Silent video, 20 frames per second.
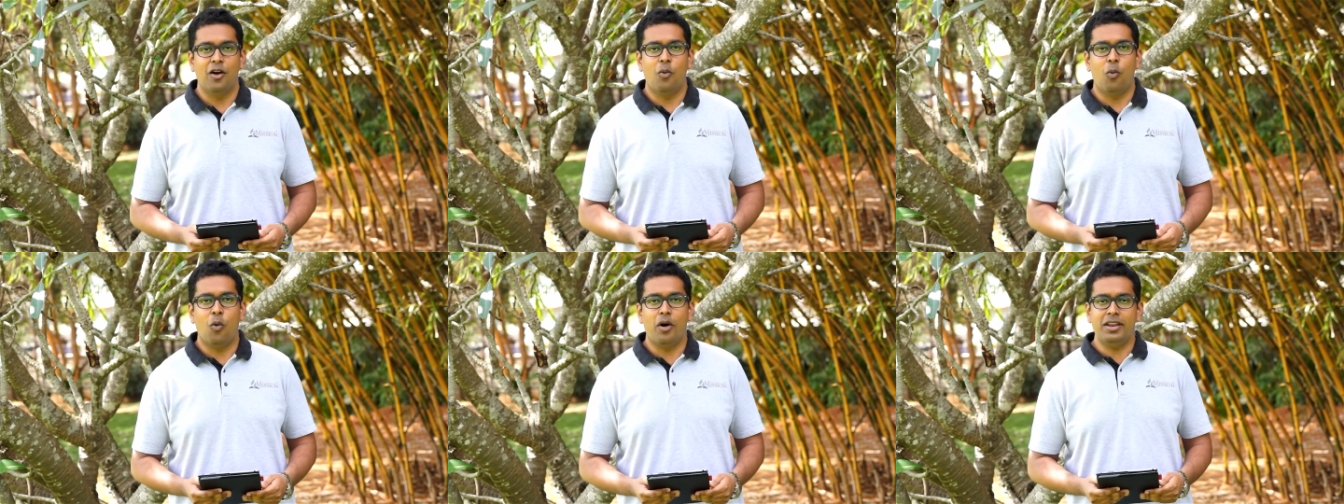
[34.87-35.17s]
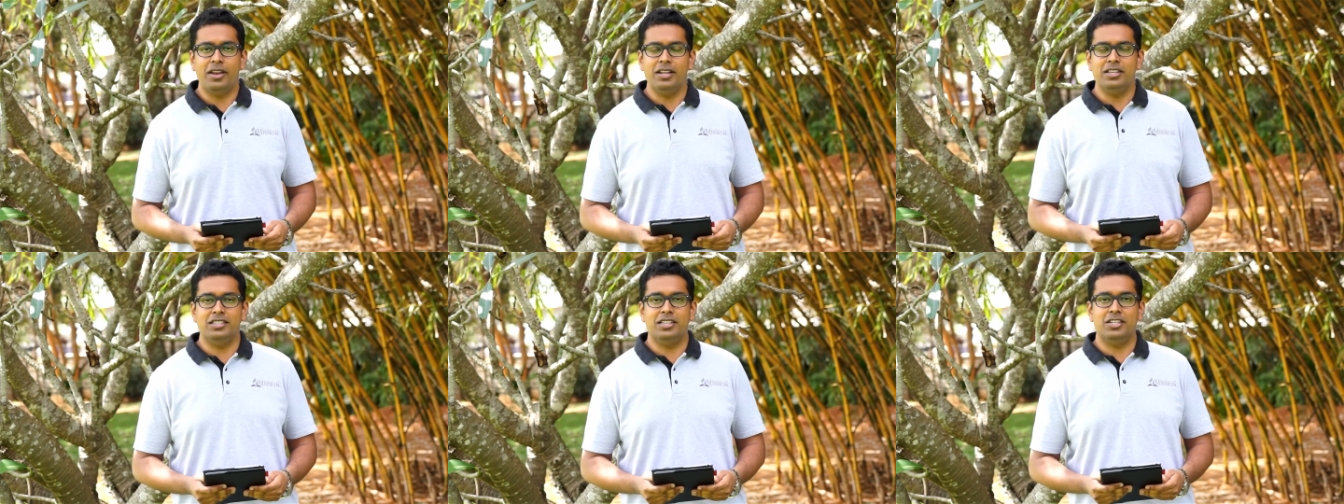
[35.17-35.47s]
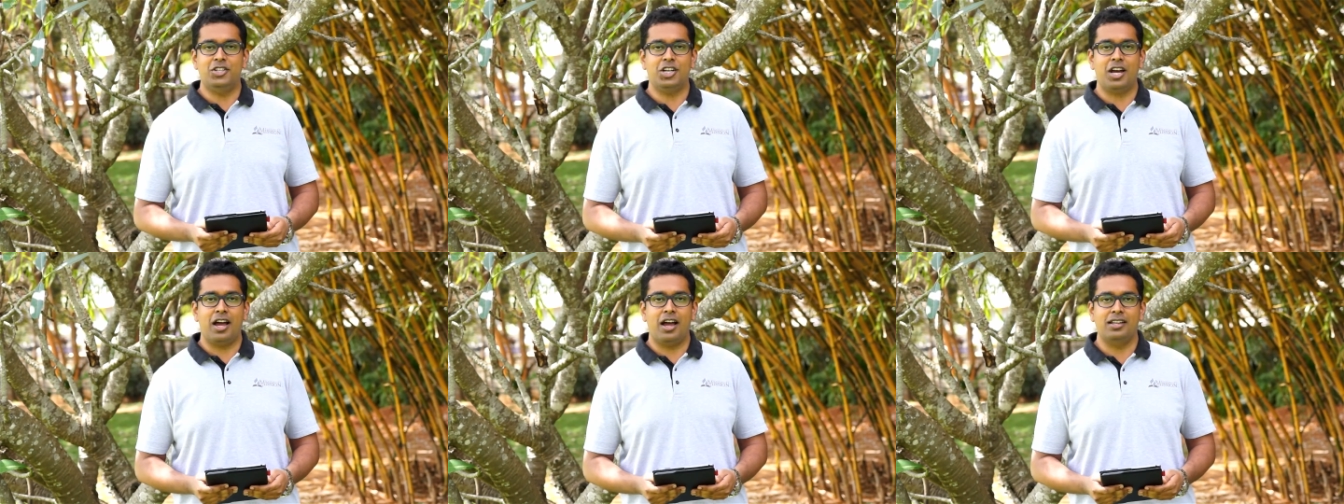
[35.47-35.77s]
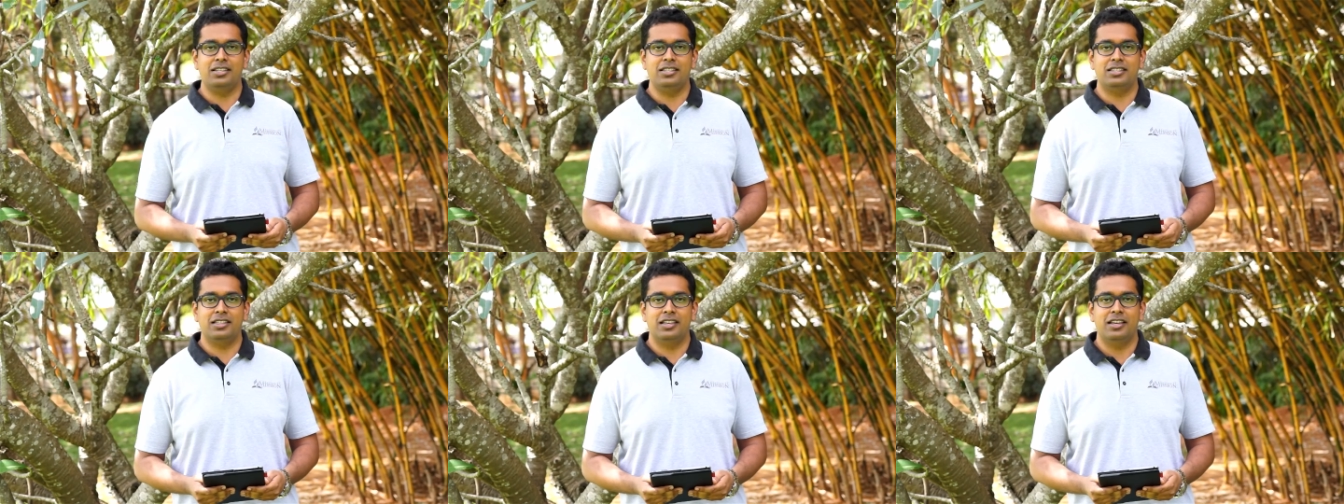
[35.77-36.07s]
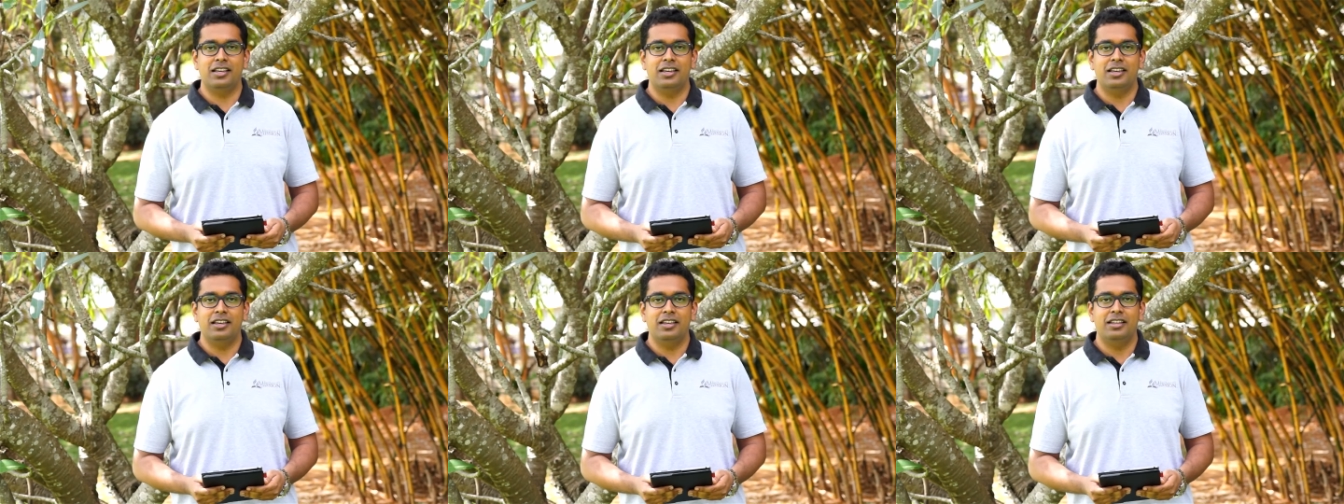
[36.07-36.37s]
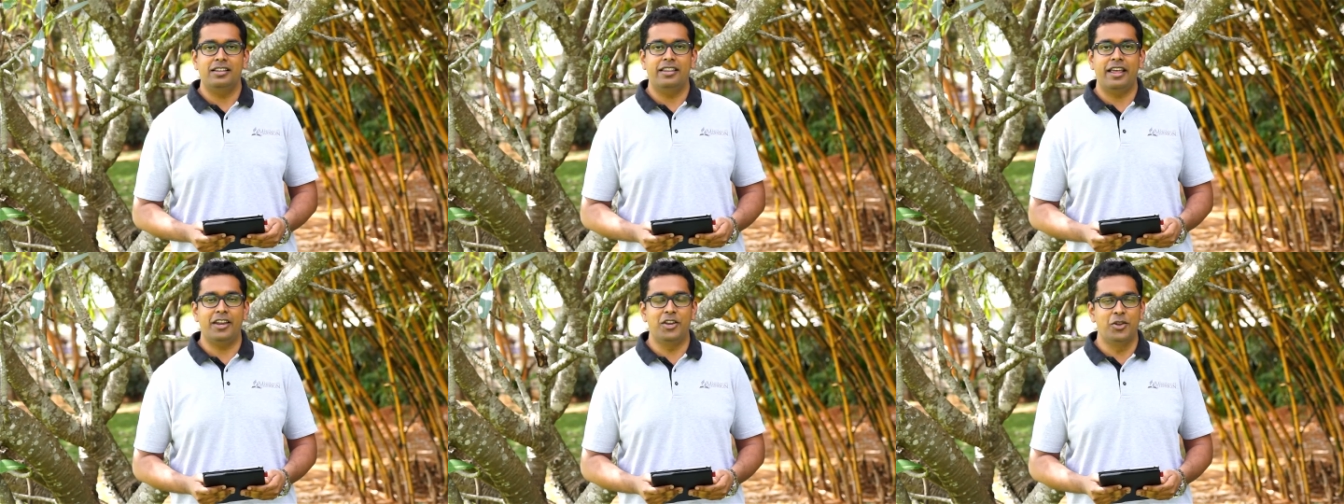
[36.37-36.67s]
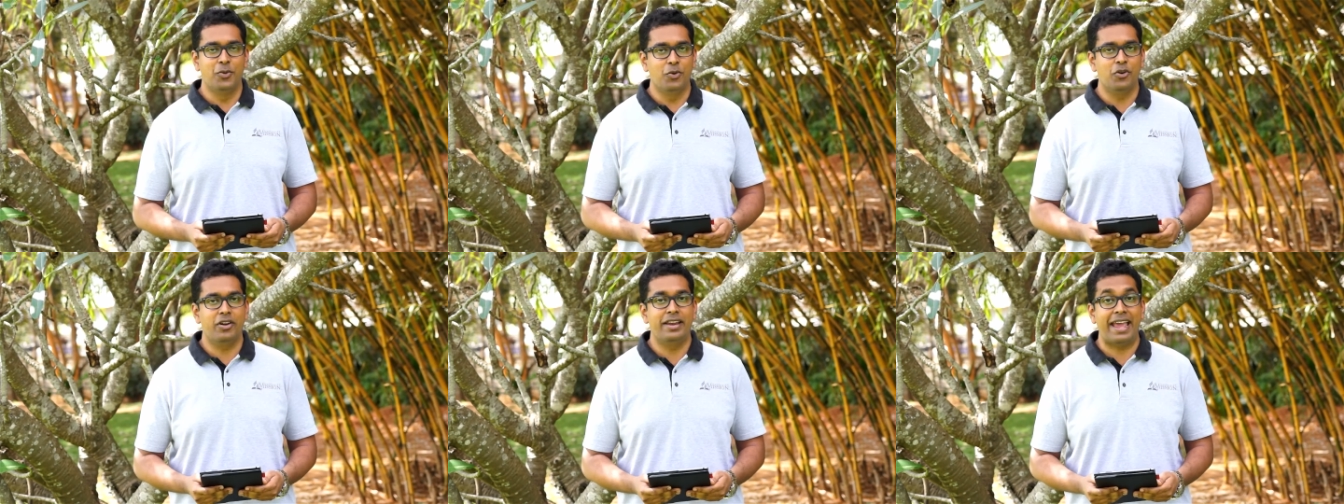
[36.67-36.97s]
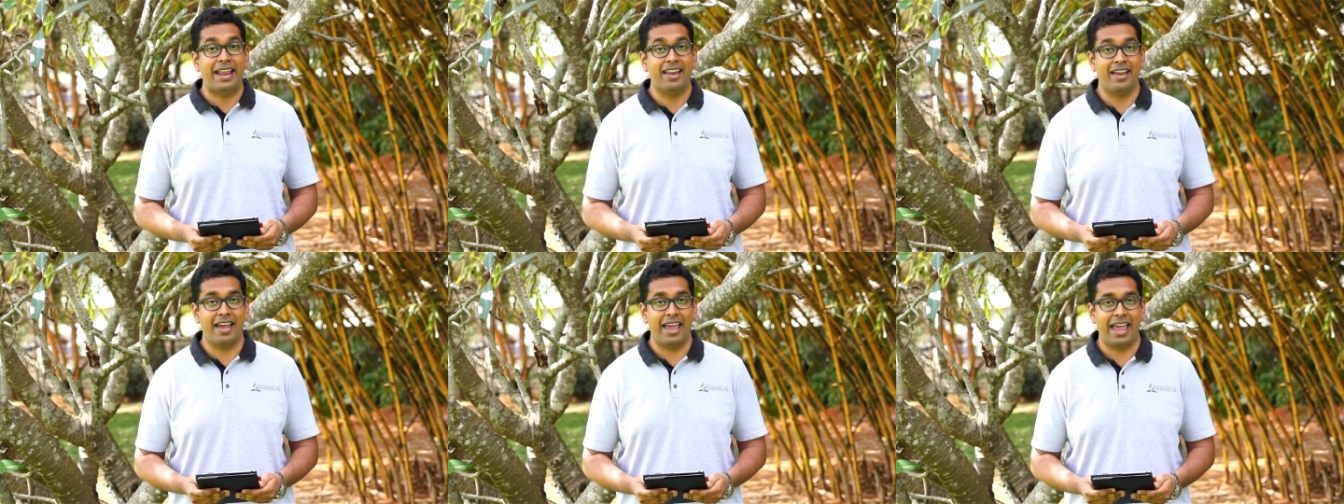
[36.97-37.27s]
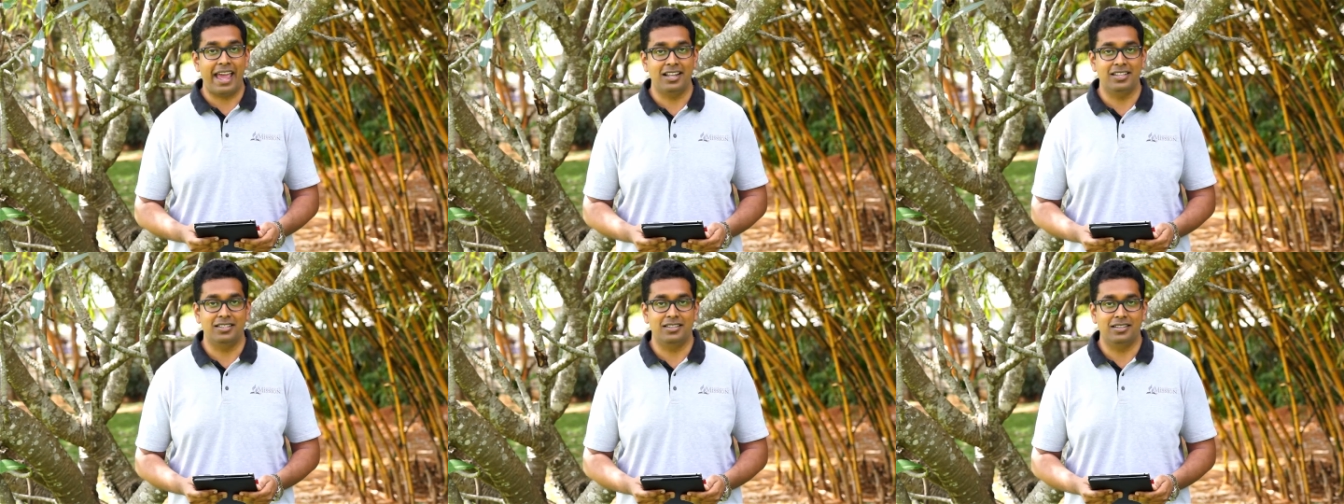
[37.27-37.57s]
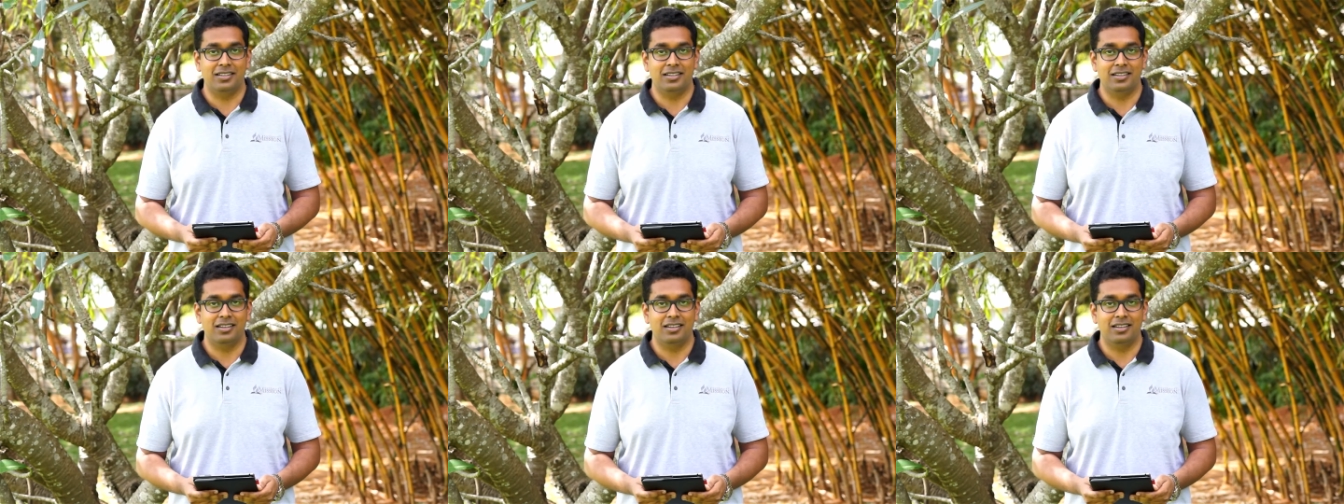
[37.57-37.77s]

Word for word: what is the chance that you would get a heads?